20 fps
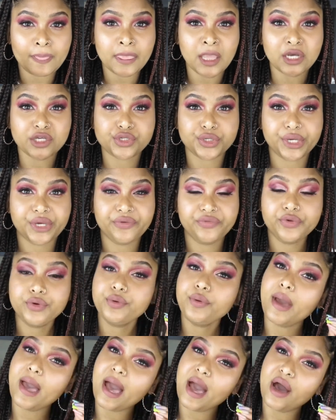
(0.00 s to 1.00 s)
So if
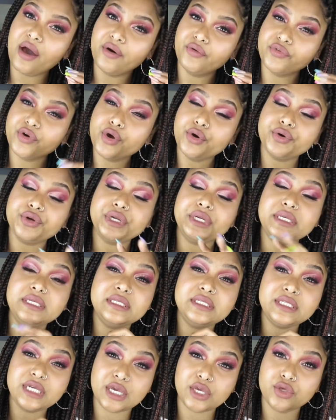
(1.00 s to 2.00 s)
you have
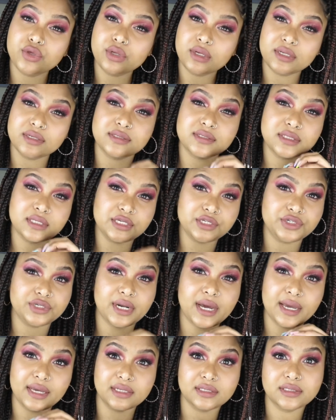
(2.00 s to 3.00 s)
ridiculously
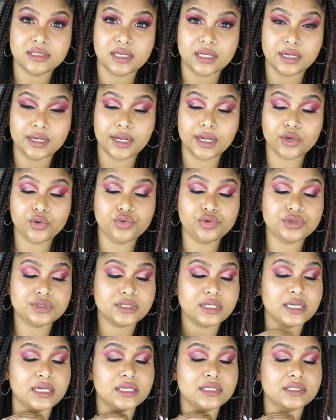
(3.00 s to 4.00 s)
dry skin and your
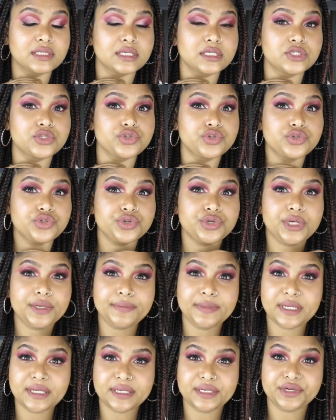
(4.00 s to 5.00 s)
skin is
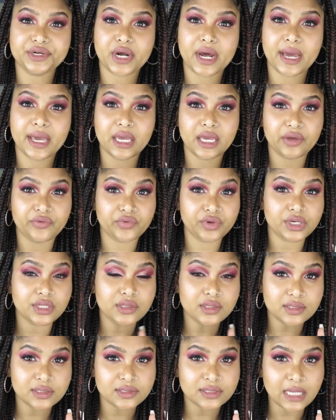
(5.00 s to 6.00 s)
extremely dry even
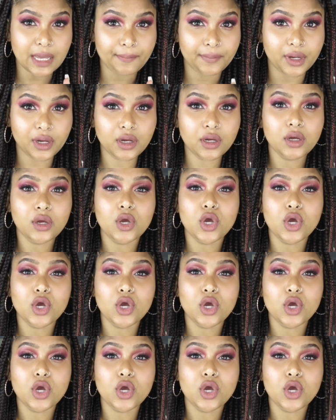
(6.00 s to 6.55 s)
in the summer,